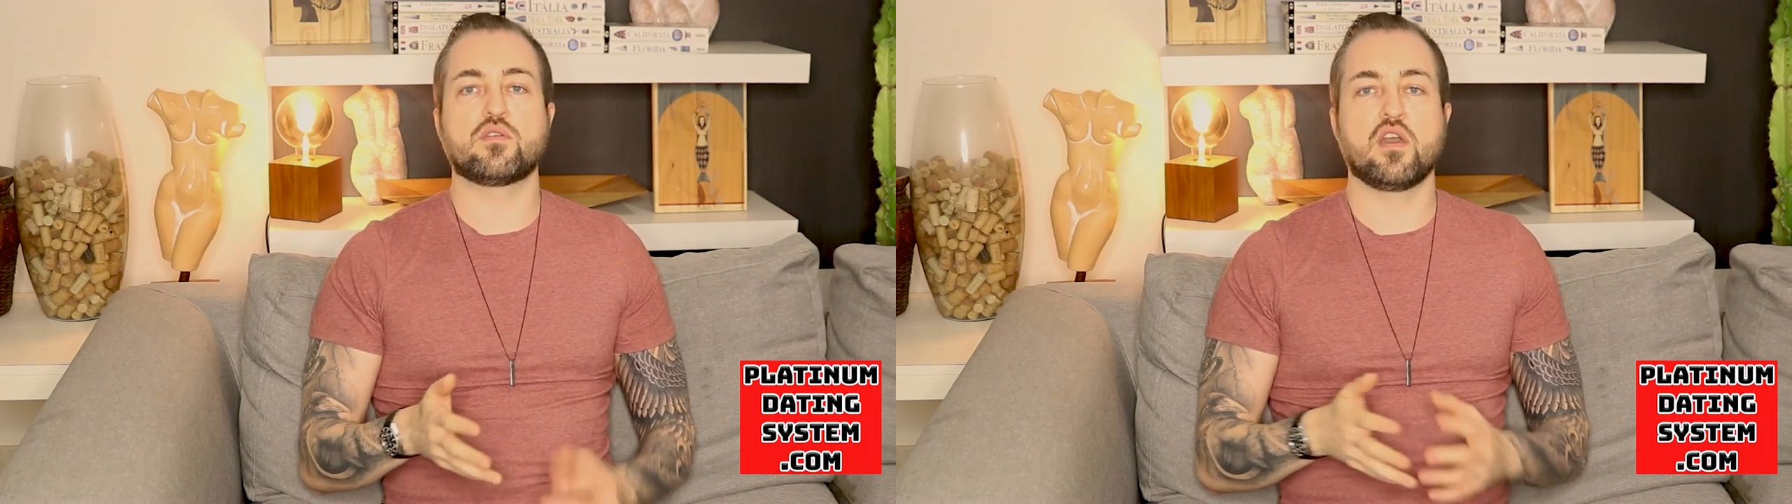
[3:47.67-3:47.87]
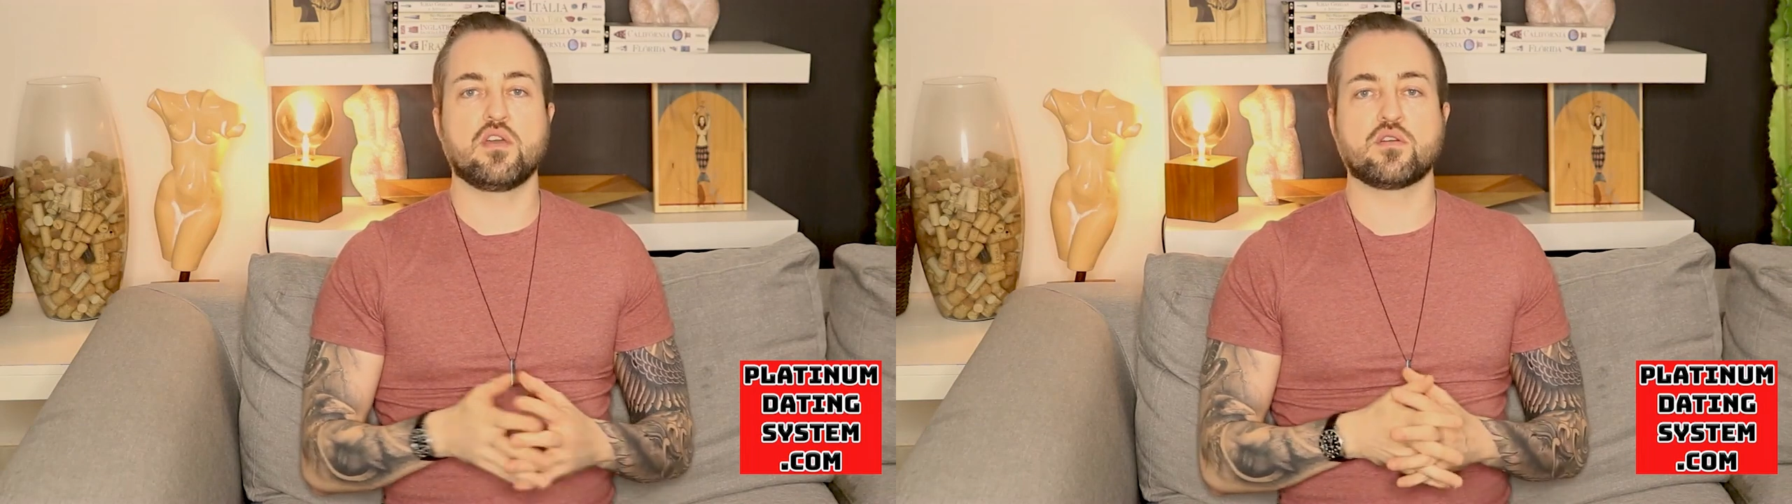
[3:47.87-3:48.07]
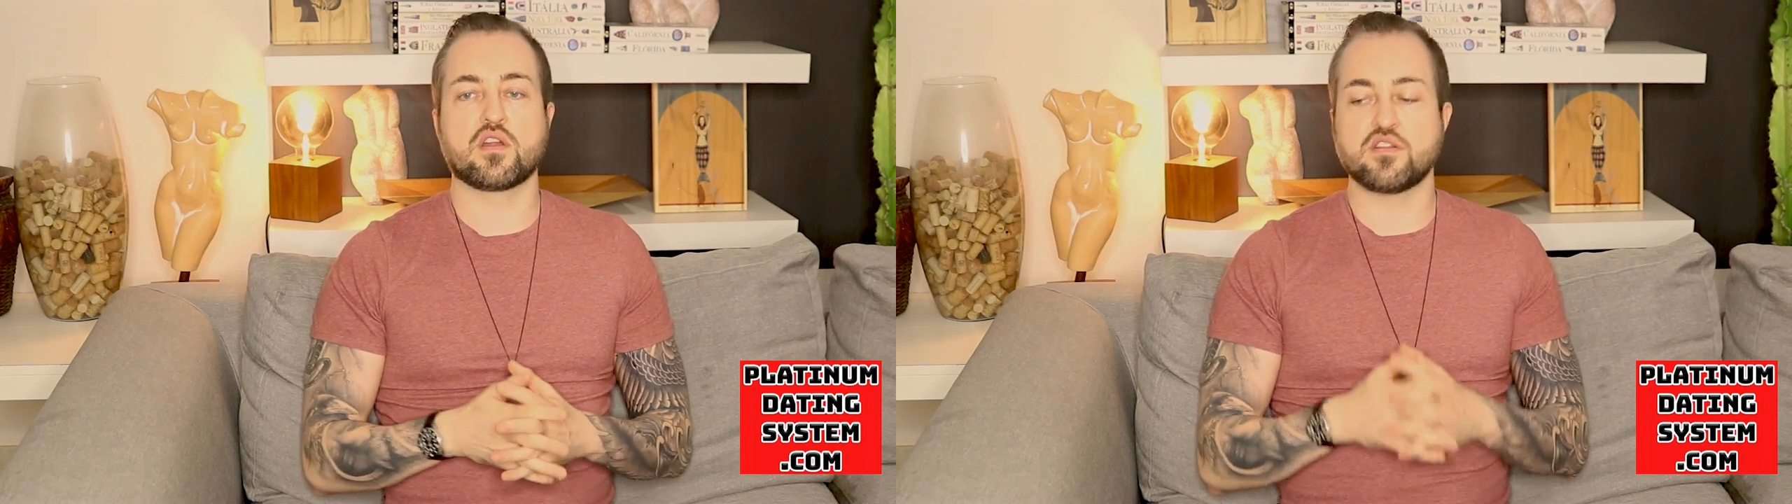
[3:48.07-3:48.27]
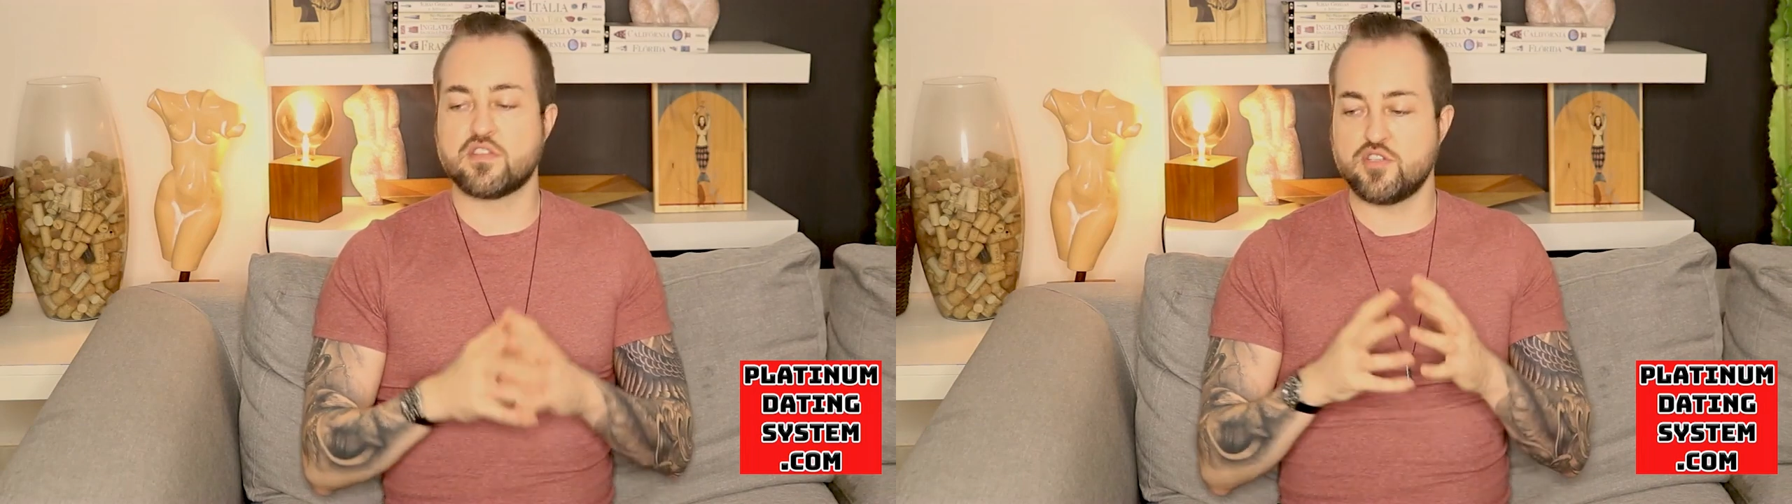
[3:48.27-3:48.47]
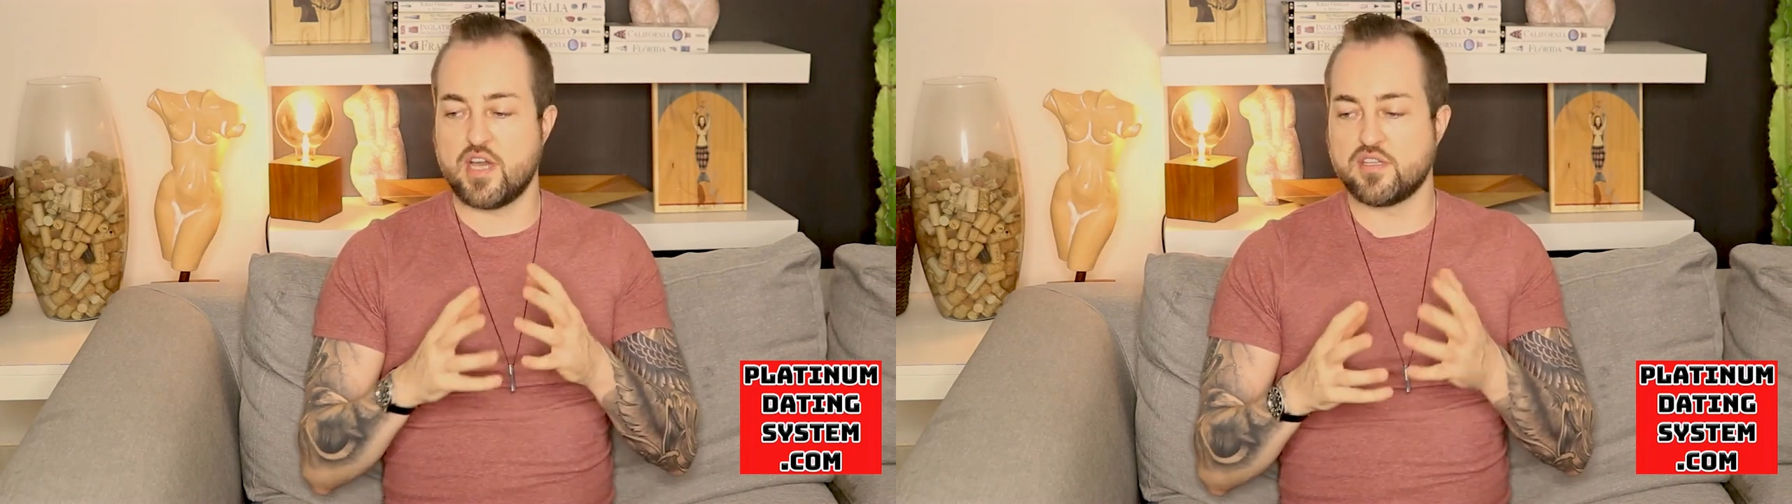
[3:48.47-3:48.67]
okay? You're gonna
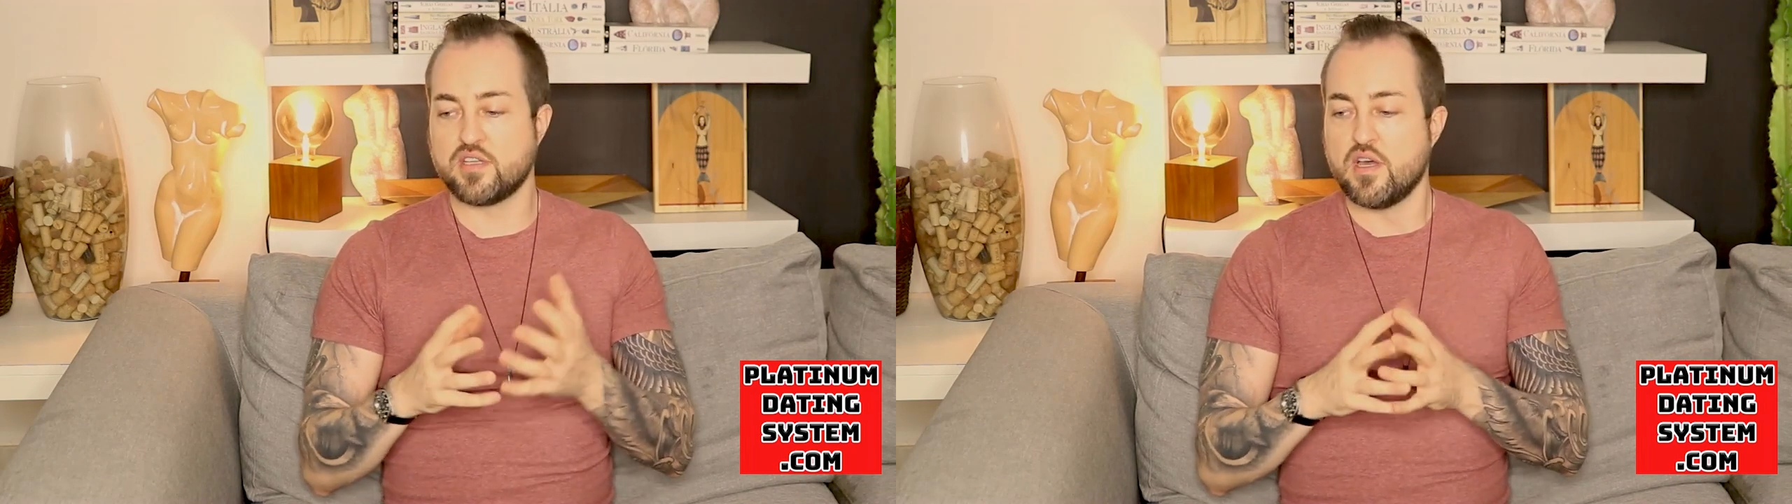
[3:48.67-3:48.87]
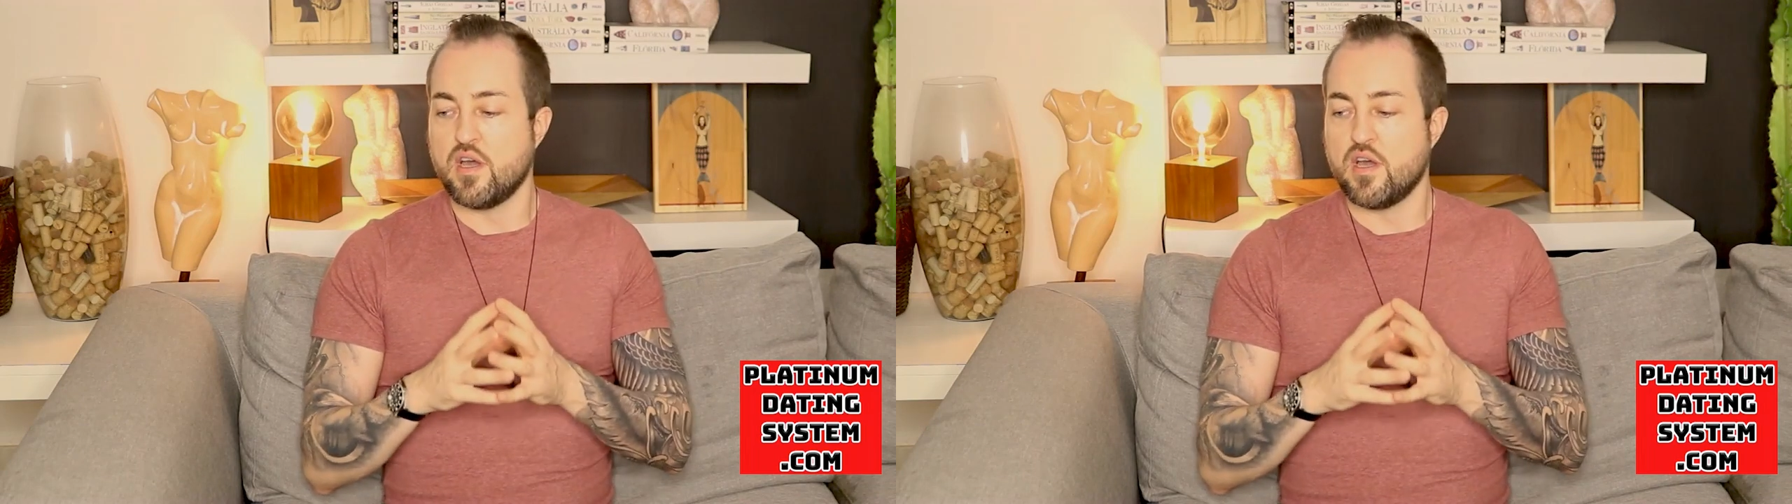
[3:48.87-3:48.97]
suggest,